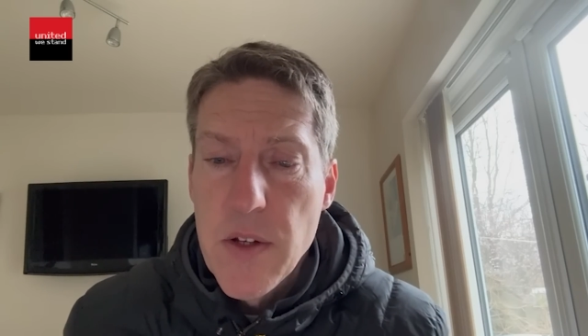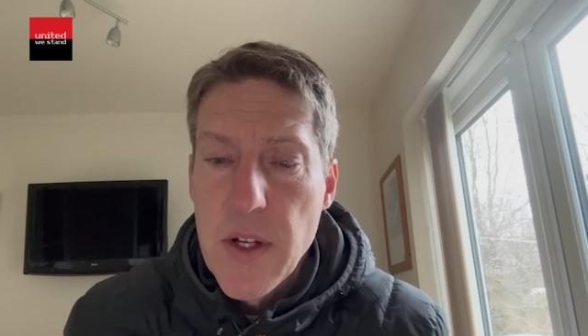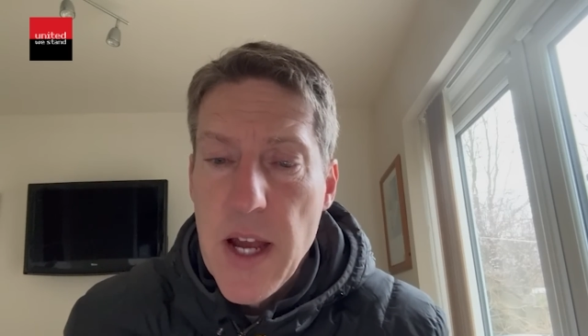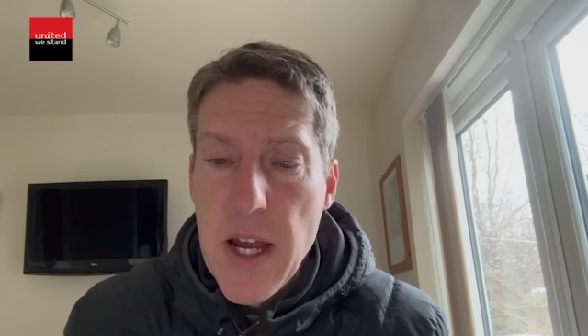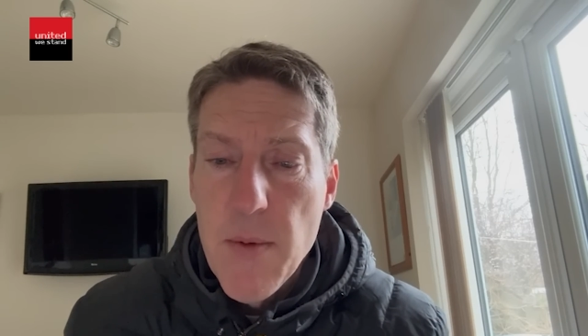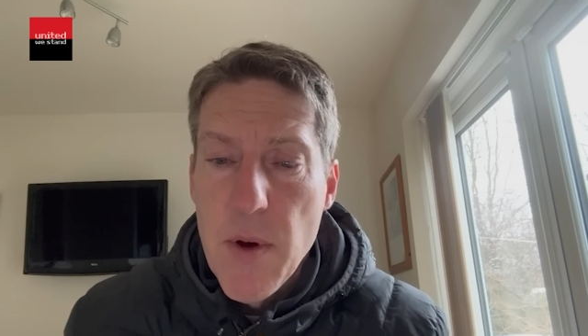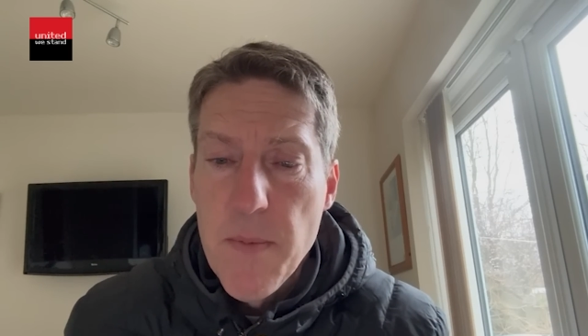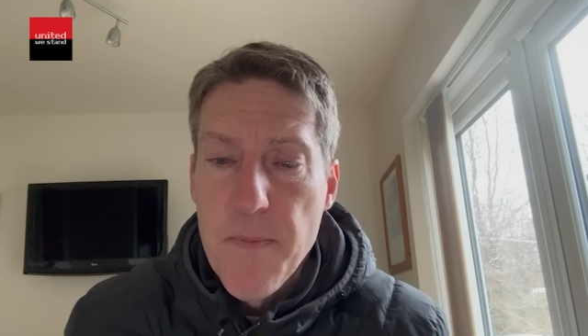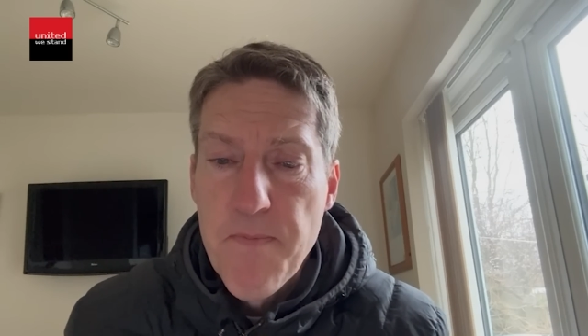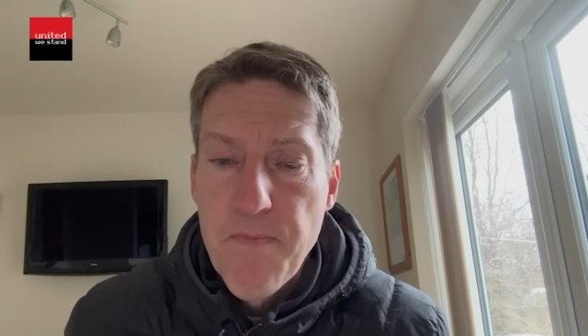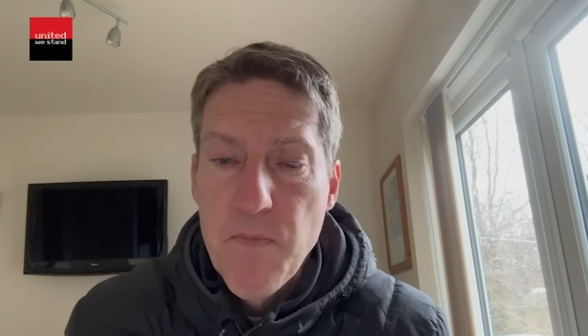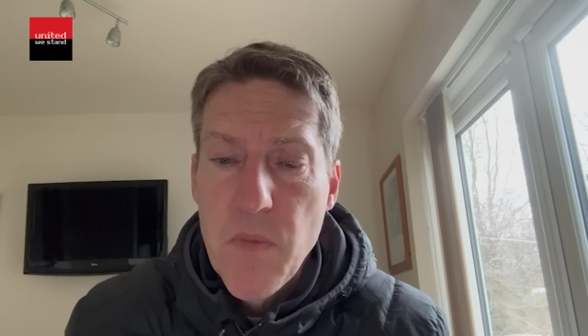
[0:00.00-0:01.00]
came
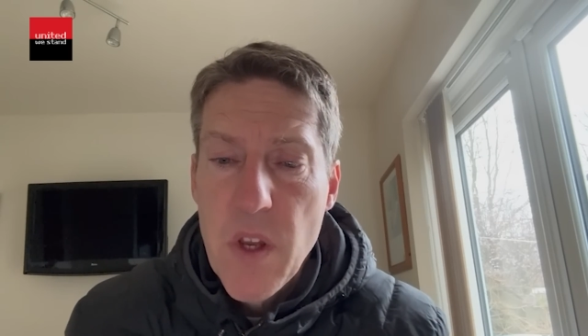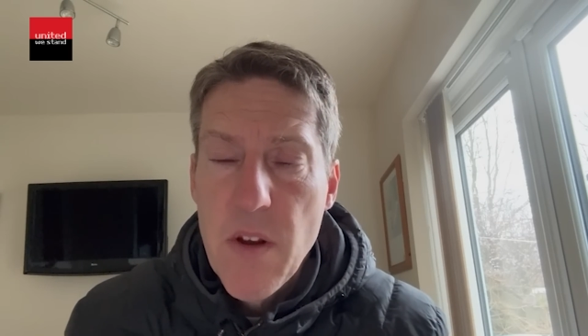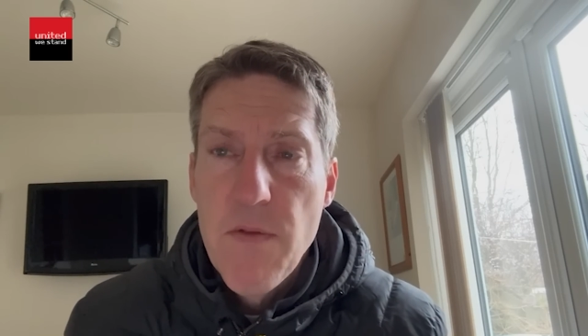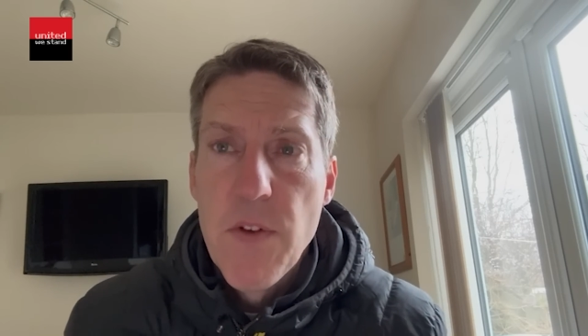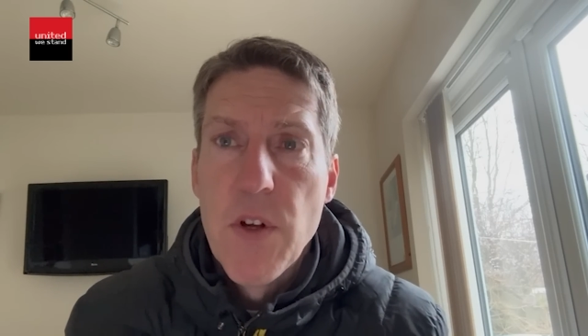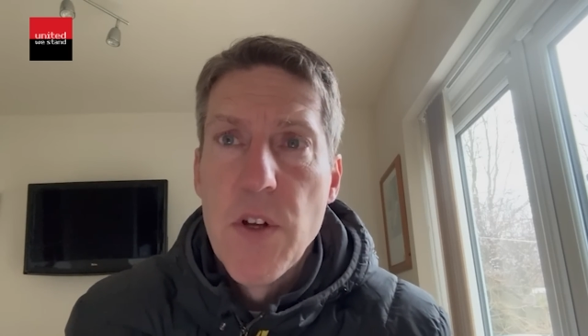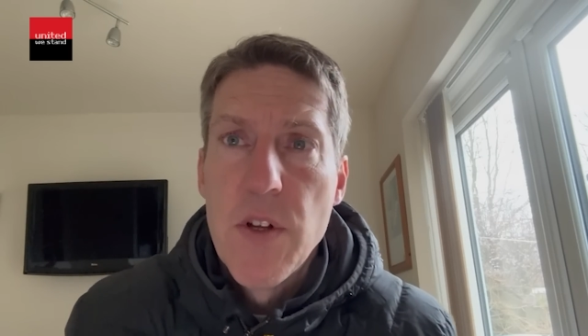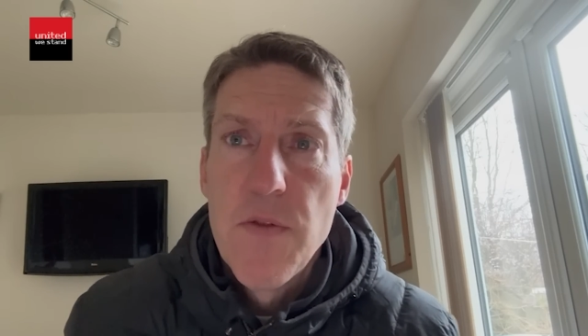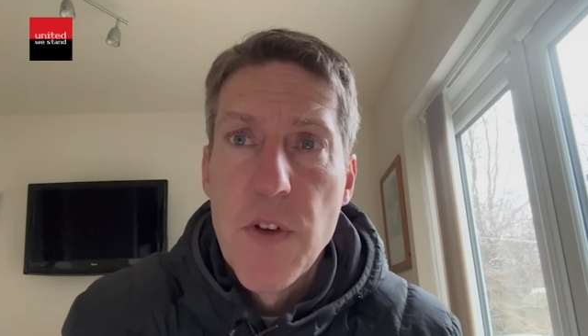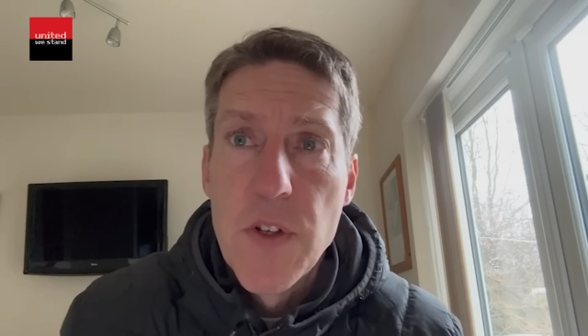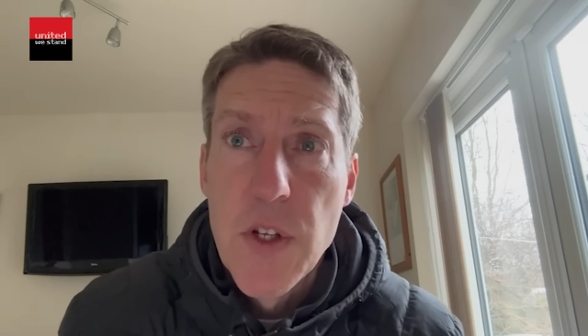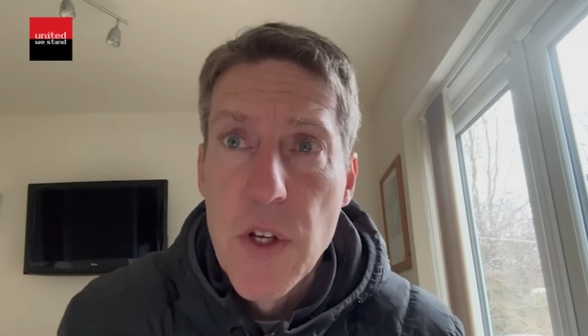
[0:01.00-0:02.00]
on
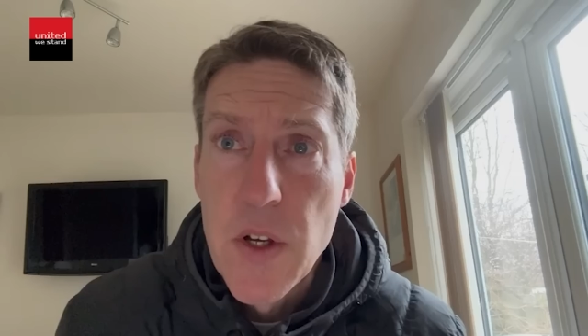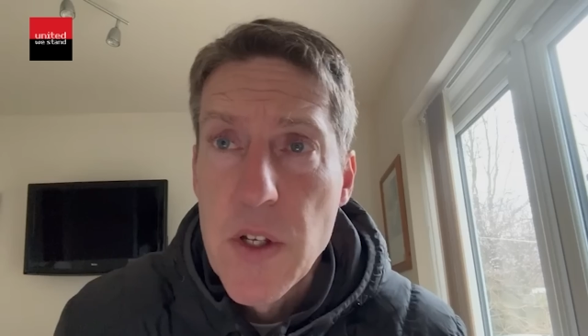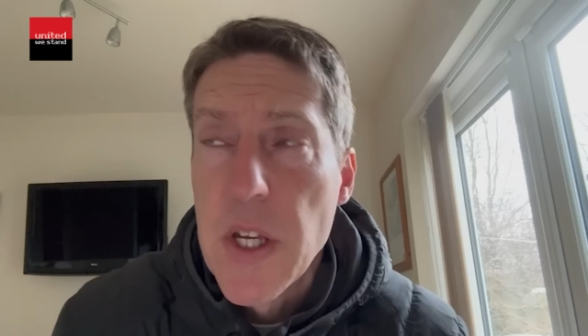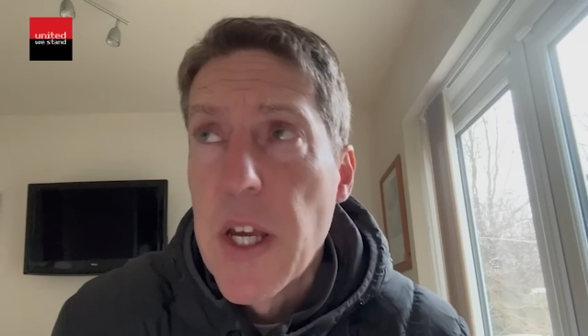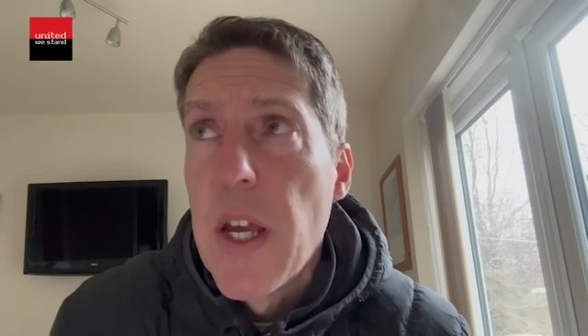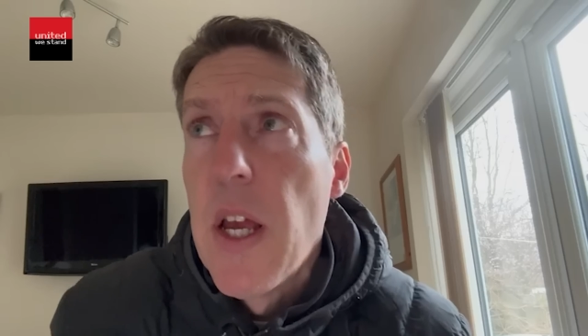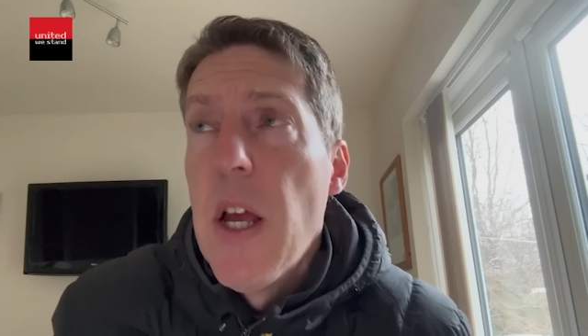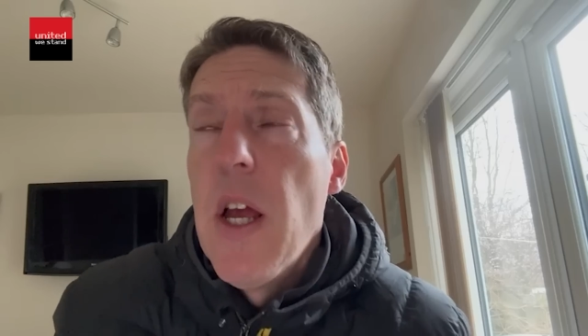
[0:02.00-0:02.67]
for Xerxes